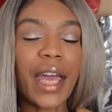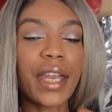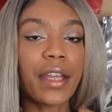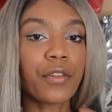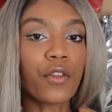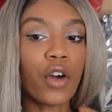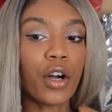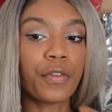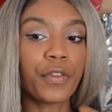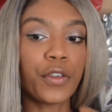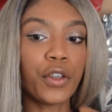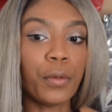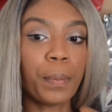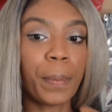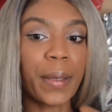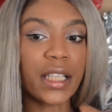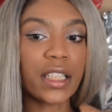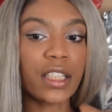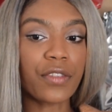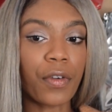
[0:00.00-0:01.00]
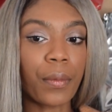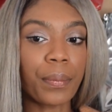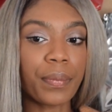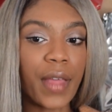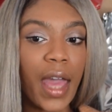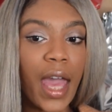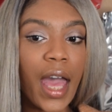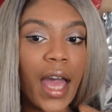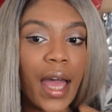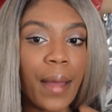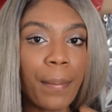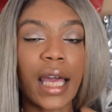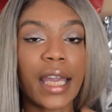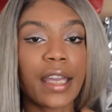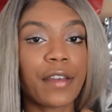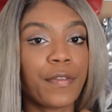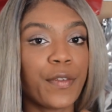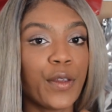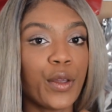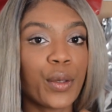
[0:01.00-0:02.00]
and I've got a few bits from there,
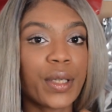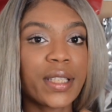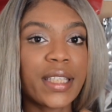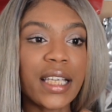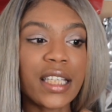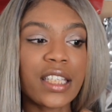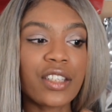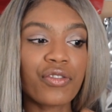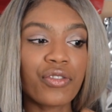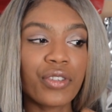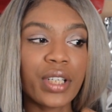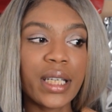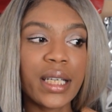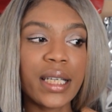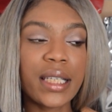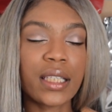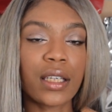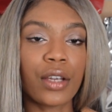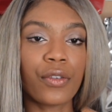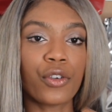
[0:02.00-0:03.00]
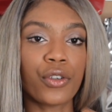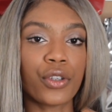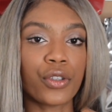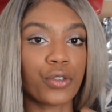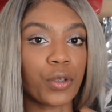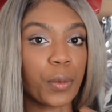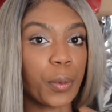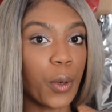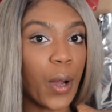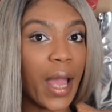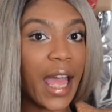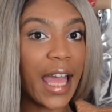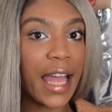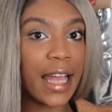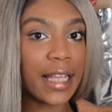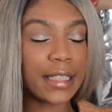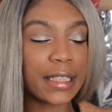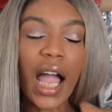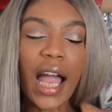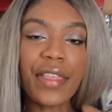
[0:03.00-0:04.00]
like a few accessories, and I've got the triple
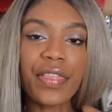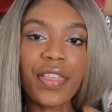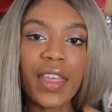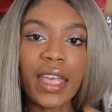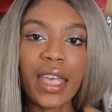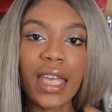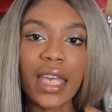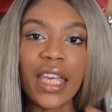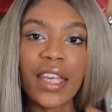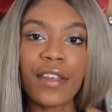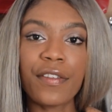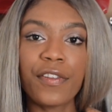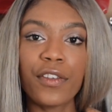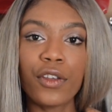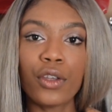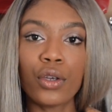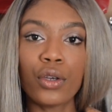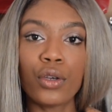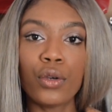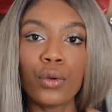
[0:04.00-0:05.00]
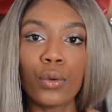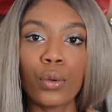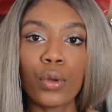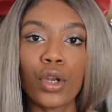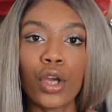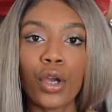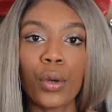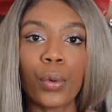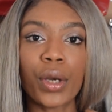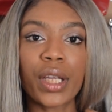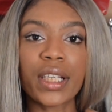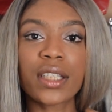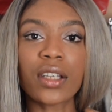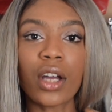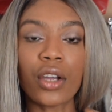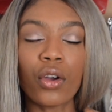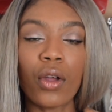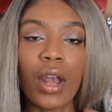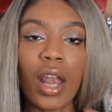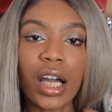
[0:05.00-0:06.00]
S. I think if you know, want to
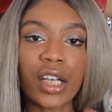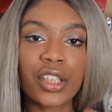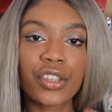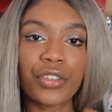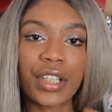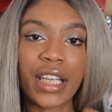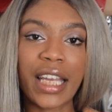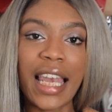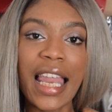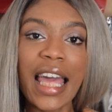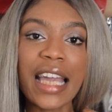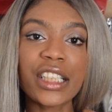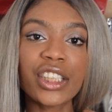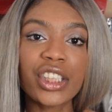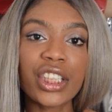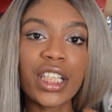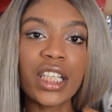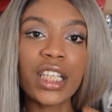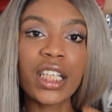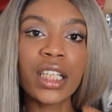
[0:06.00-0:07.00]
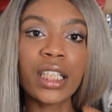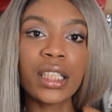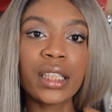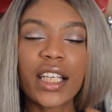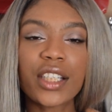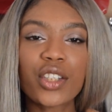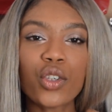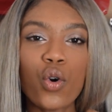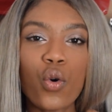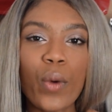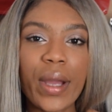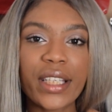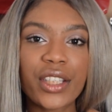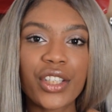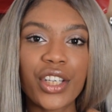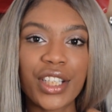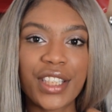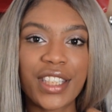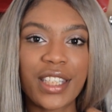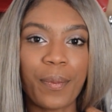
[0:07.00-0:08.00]
start your luxury collection, it's always
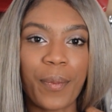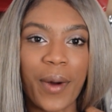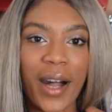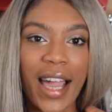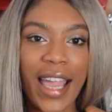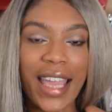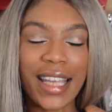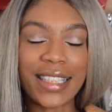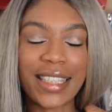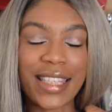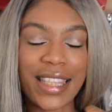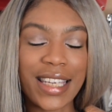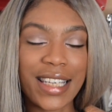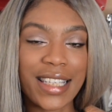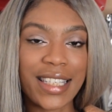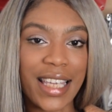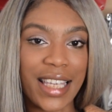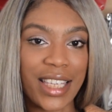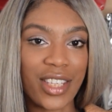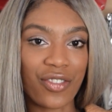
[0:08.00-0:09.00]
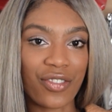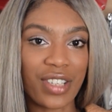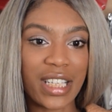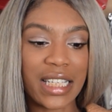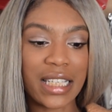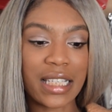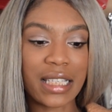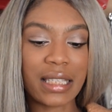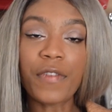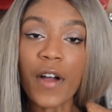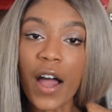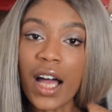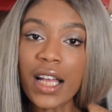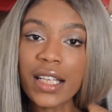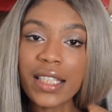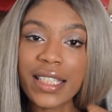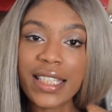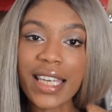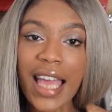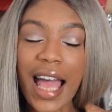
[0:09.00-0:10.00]
good to buy into the accessories
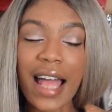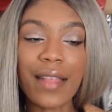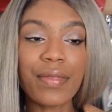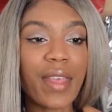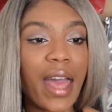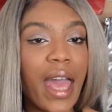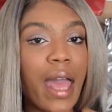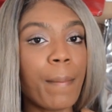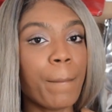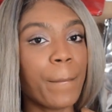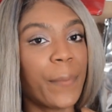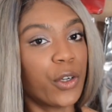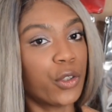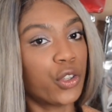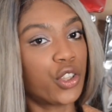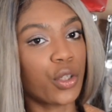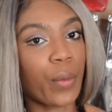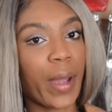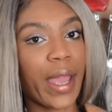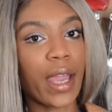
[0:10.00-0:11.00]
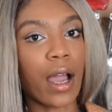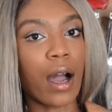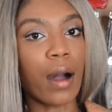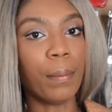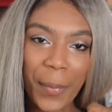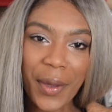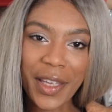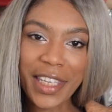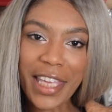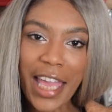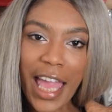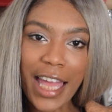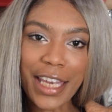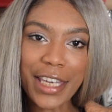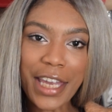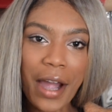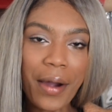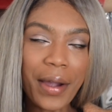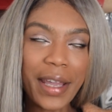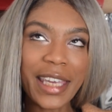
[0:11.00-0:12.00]
first and then build your way up. But yeah,
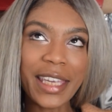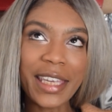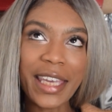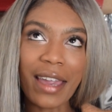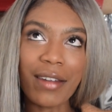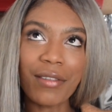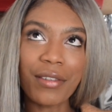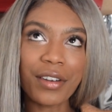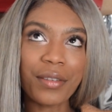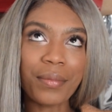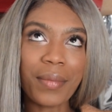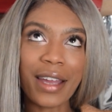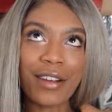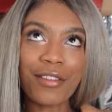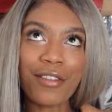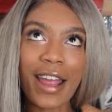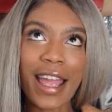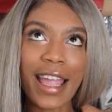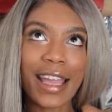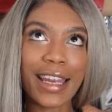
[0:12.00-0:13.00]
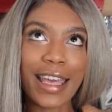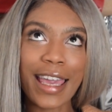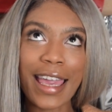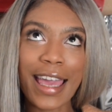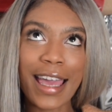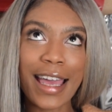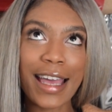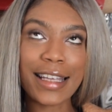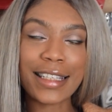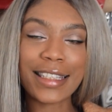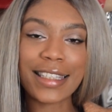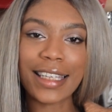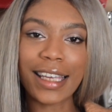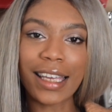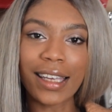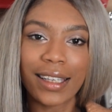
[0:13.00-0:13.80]
now I can get rid of my raggedy ass